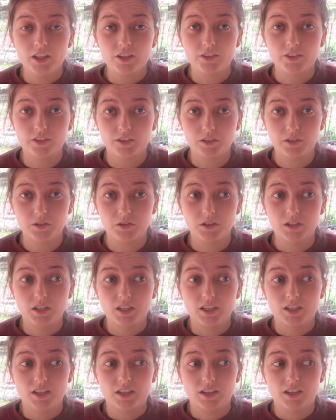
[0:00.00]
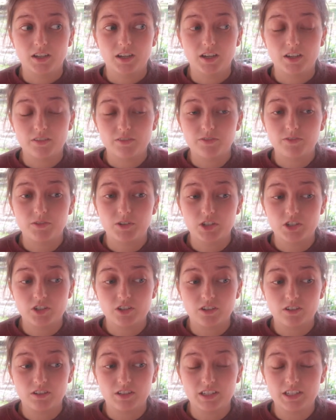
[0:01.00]
So
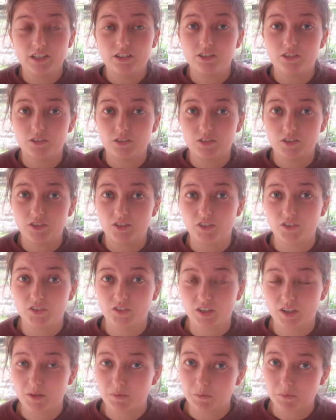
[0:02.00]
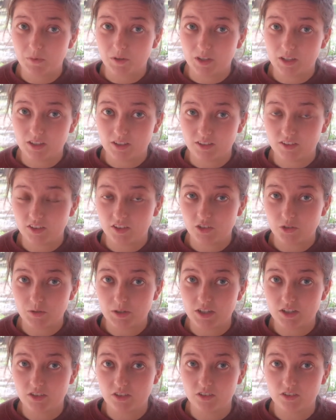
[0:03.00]
unfortunately, due to some
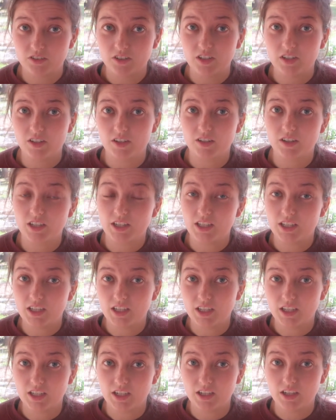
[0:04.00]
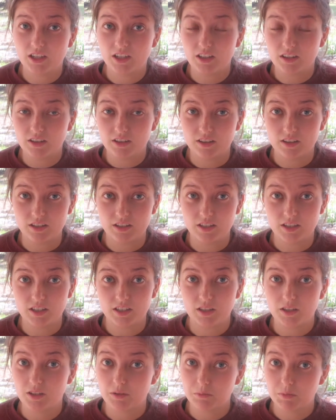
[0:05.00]
situations here in
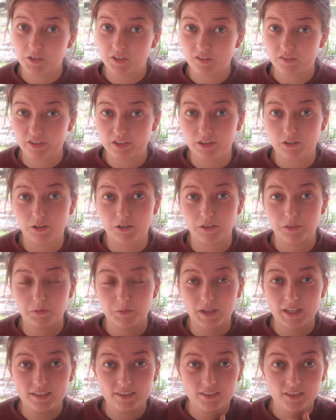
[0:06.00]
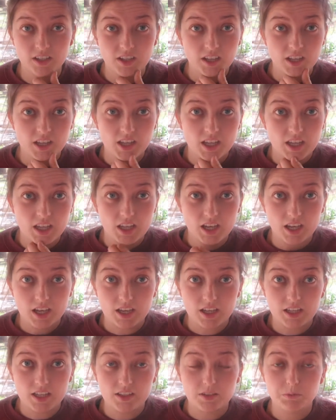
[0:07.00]
the Pacific Northwest,
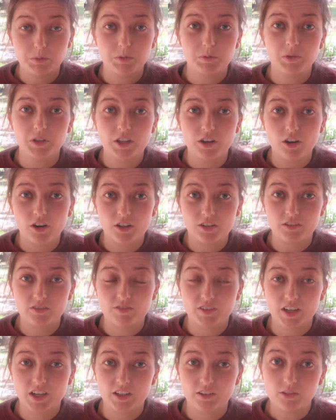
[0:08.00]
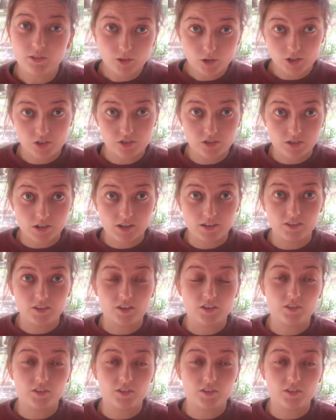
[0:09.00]
it's been really hard to find storage units.